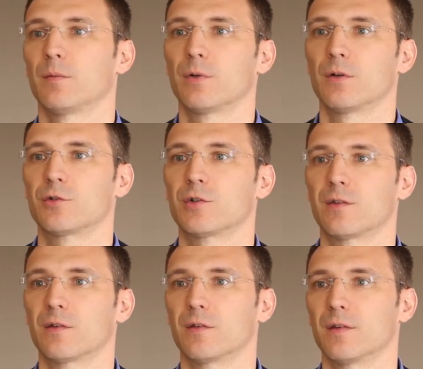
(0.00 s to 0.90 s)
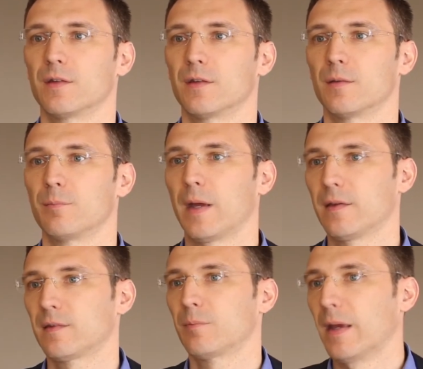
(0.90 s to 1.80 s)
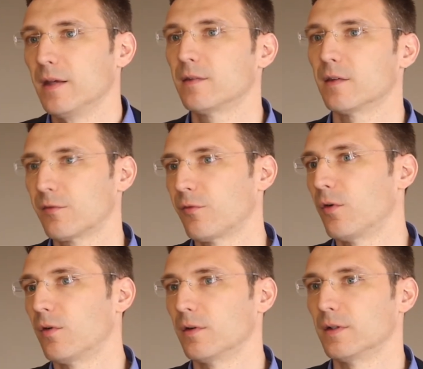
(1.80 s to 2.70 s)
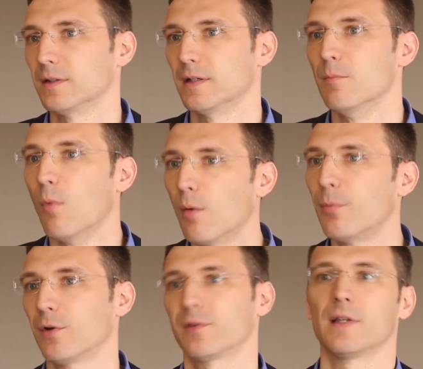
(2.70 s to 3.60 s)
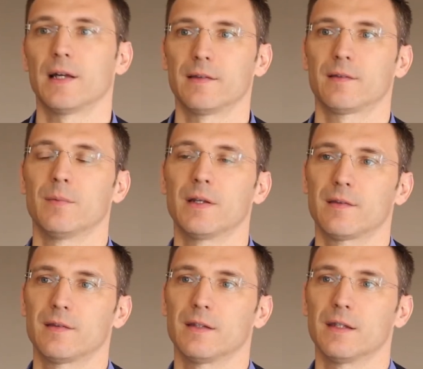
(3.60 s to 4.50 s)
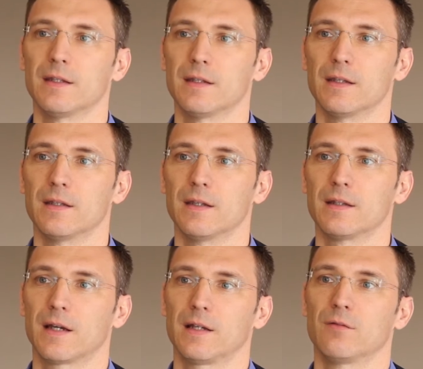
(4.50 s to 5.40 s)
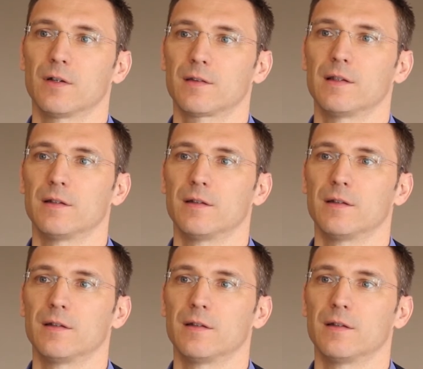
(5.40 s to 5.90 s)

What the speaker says: approaches, or the best basis for a more personalized medicine in cardiovascular,